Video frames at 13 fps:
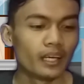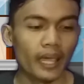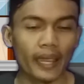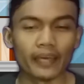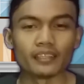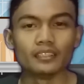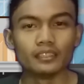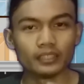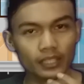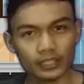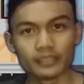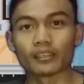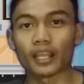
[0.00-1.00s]
And
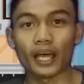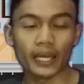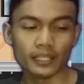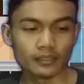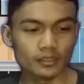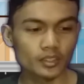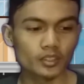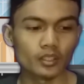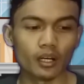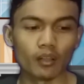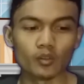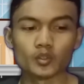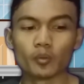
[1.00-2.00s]
clean lines
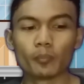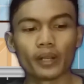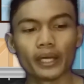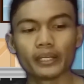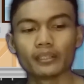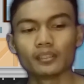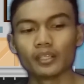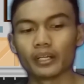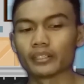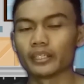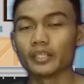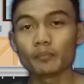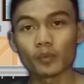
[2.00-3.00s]
also play
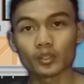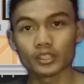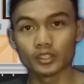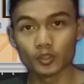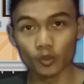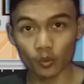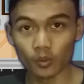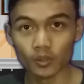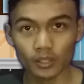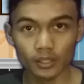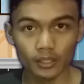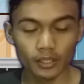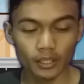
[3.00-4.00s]
an important
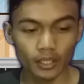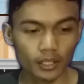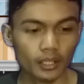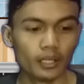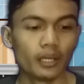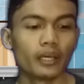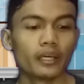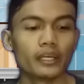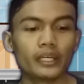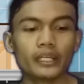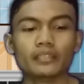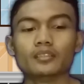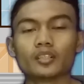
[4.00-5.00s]
role
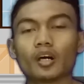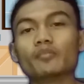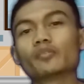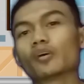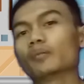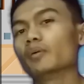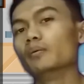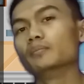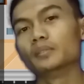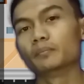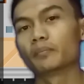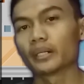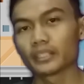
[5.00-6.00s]
in the comfort of
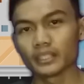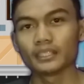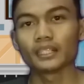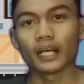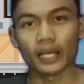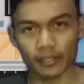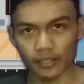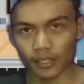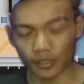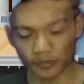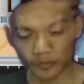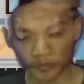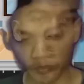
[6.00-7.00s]
the parking area.
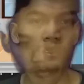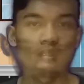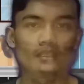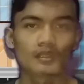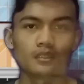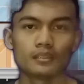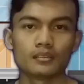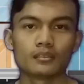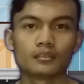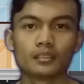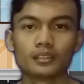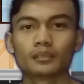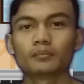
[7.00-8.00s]
In
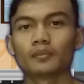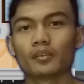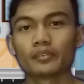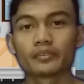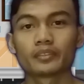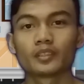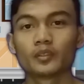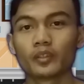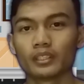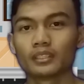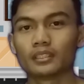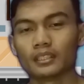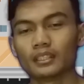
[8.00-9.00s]
terms of
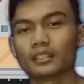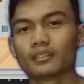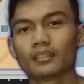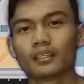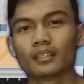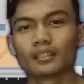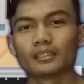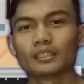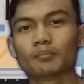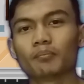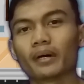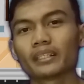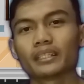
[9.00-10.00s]
security, the
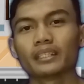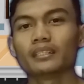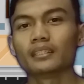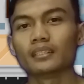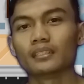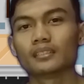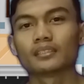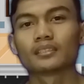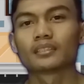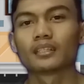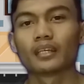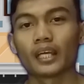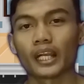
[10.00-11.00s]
parking
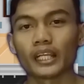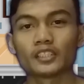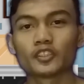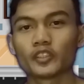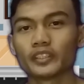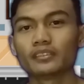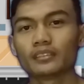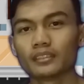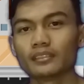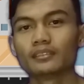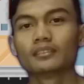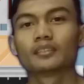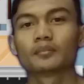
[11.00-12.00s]
is
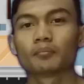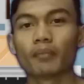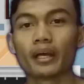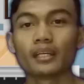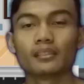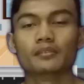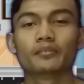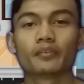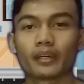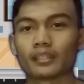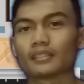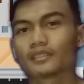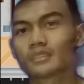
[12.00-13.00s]
treated by the
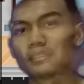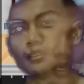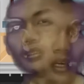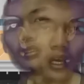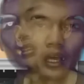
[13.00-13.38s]
fence.